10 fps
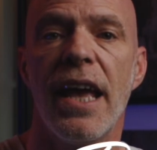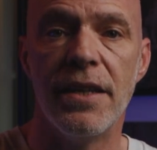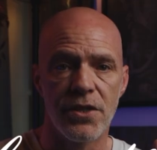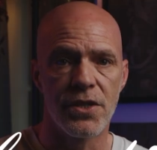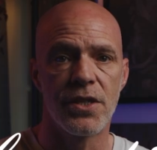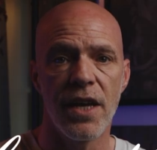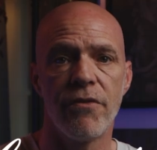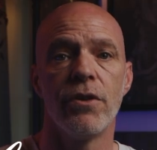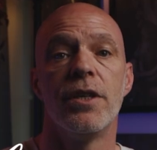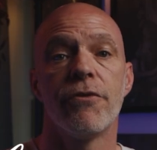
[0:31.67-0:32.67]
in
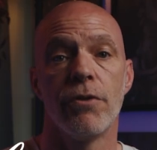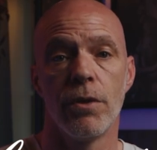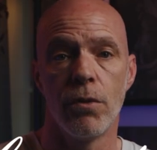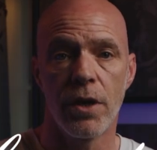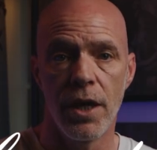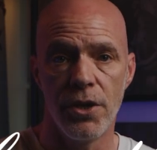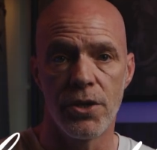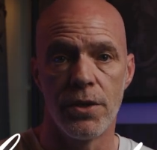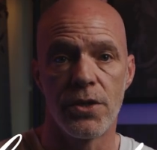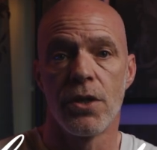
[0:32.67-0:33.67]
7 different
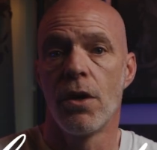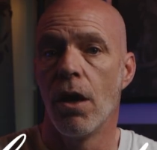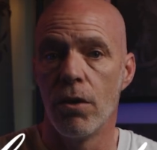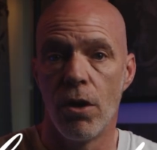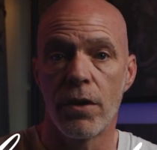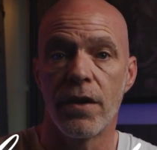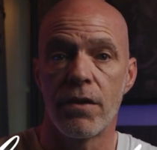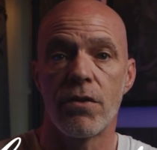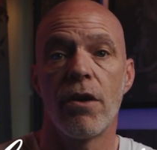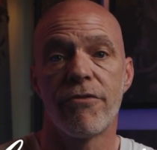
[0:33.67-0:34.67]
locations along the
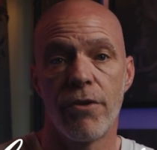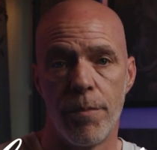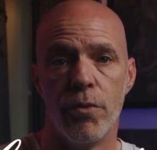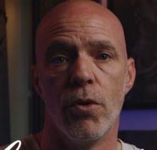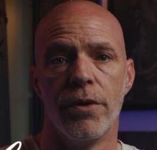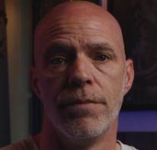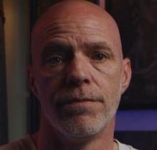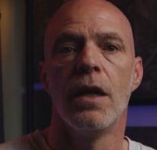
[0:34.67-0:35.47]
guitar fretboard.